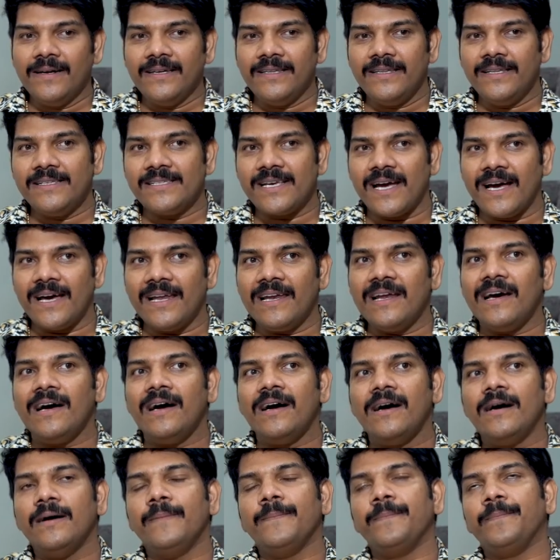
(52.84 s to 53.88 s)
idi chaala
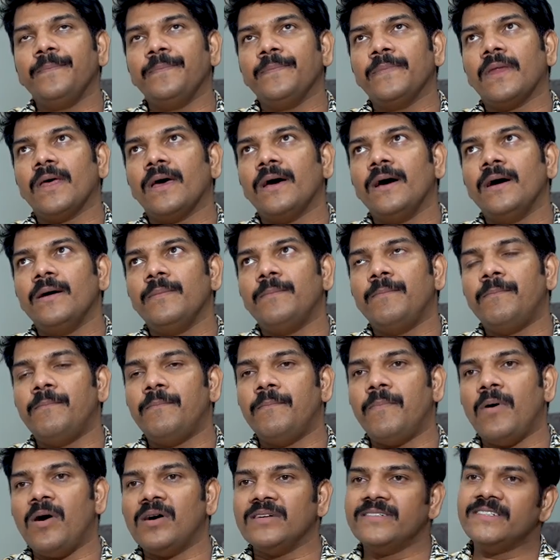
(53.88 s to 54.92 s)

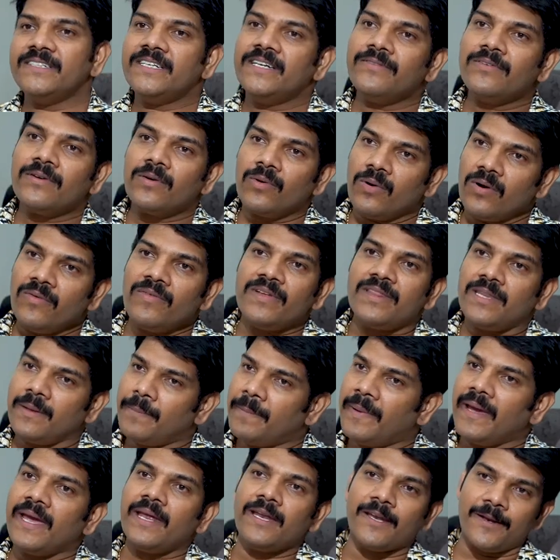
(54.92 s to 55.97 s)
positive role with
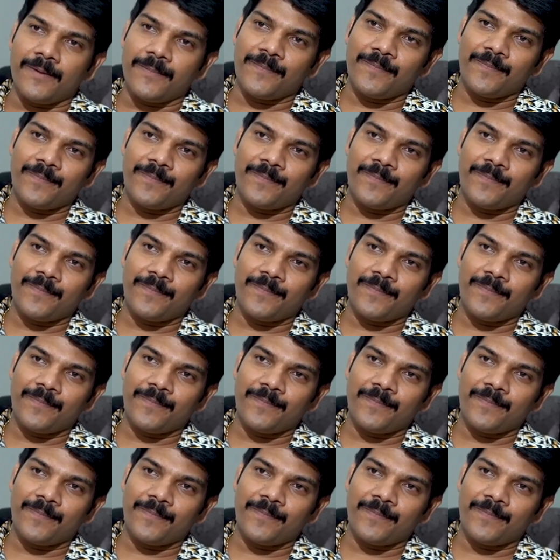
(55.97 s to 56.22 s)
a pain.